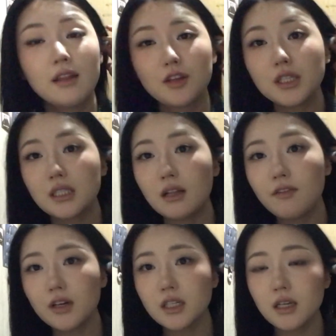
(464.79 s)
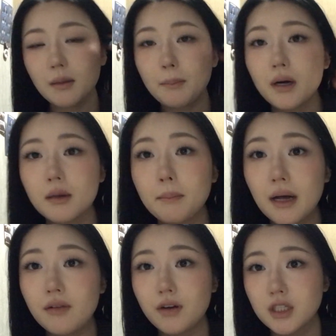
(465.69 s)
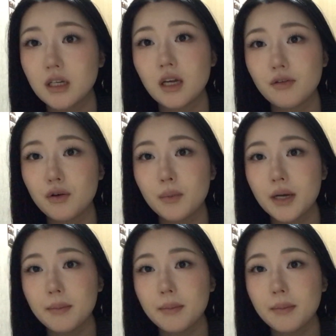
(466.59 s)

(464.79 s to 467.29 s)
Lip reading: They're still functioning, but malfunctioning, if you know what I